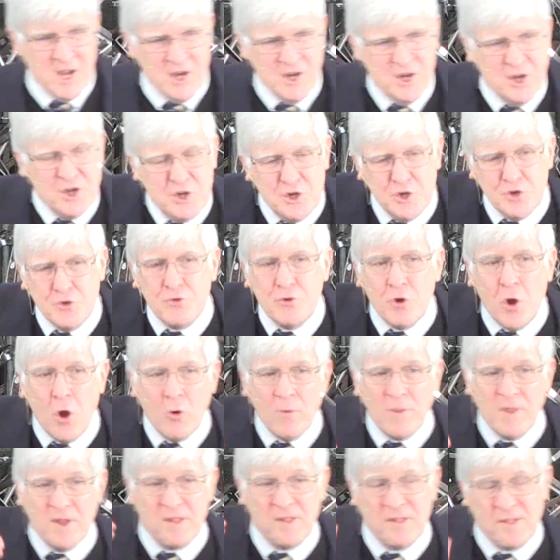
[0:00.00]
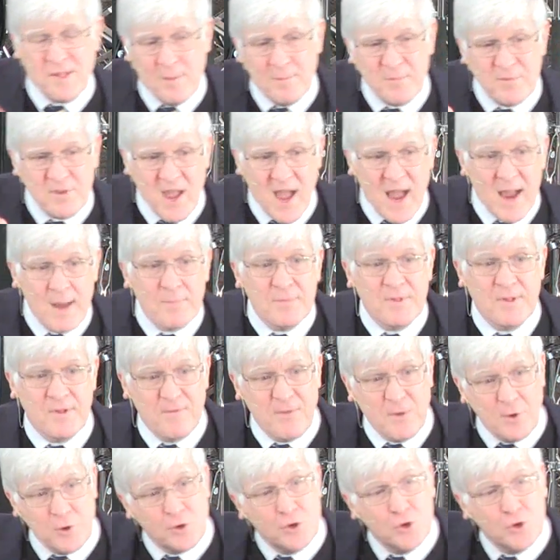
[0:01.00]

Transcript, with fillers: Did you know that sometimes if they're